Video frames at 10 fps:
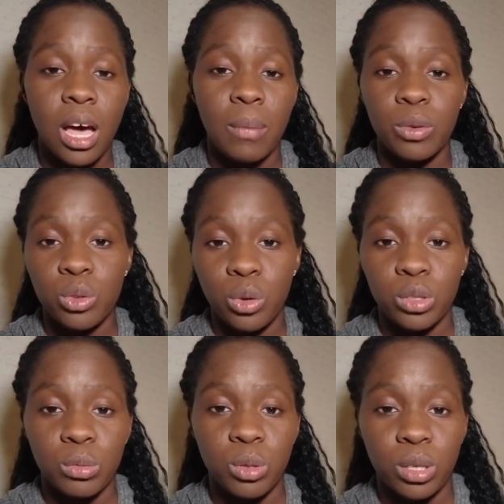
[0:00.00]
I'm also
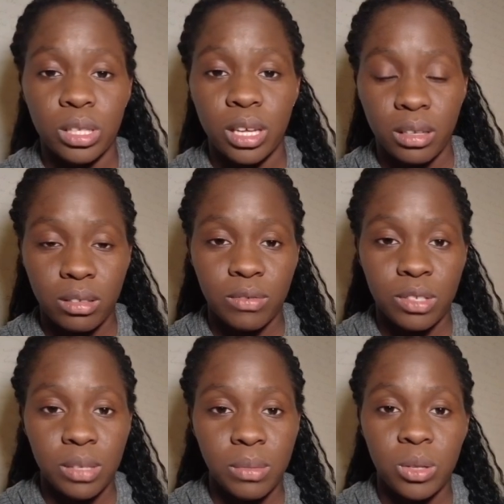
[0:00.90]
going to be looking at, if you
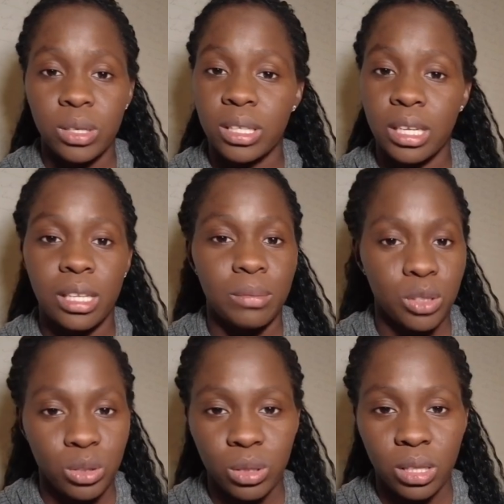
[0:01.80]
see me looking down, I'm
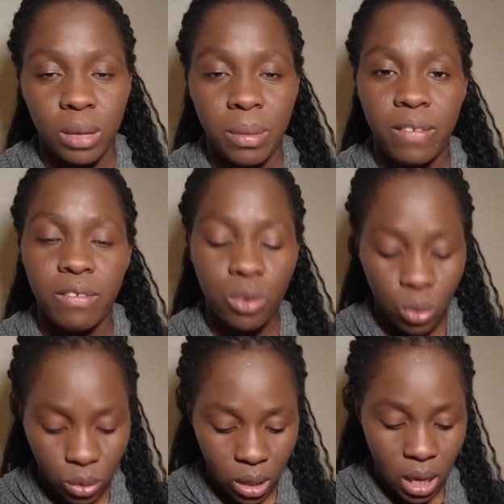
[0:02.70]
just looking at my
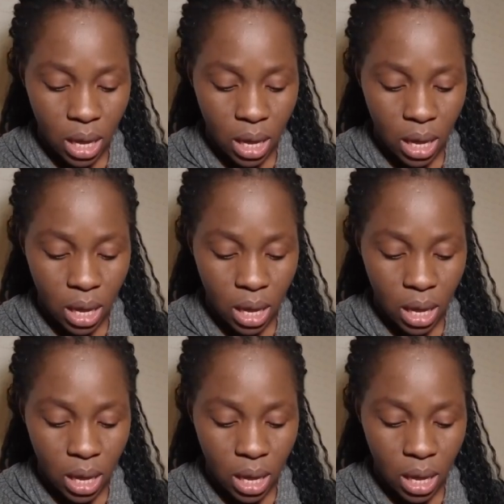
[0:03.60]
phone.